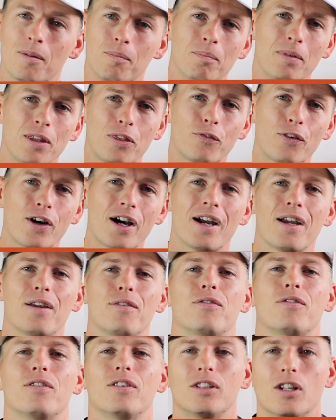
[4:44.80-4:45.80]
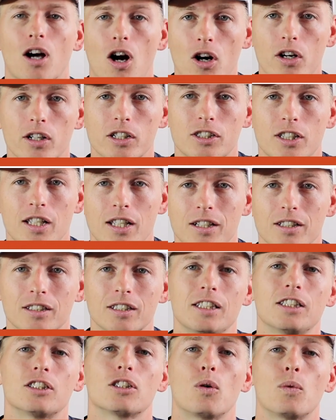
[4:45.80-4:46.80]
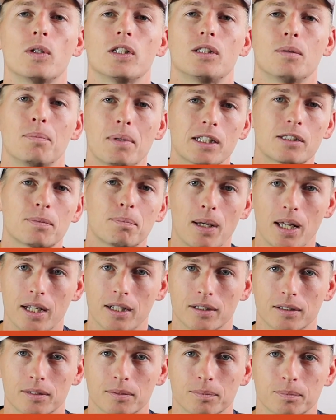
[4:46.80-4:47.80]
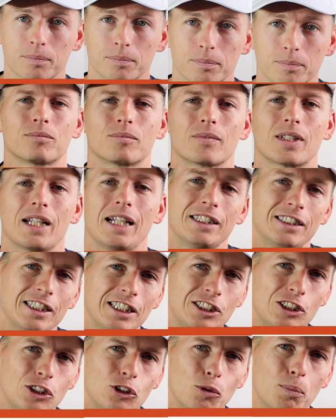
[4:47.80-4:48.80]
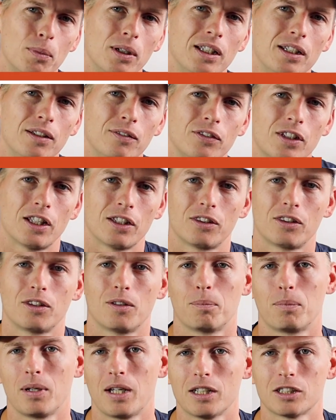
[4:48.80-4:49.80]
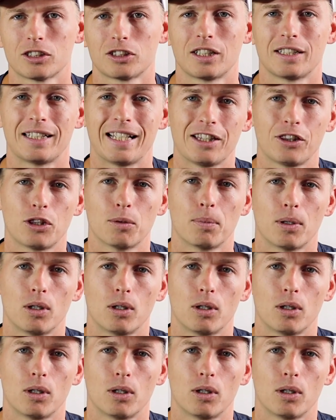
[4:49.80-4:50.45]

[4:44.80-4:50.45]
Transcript: Myth 5 The hardest hitter is always the best player. It's easy to believe that the players that hit the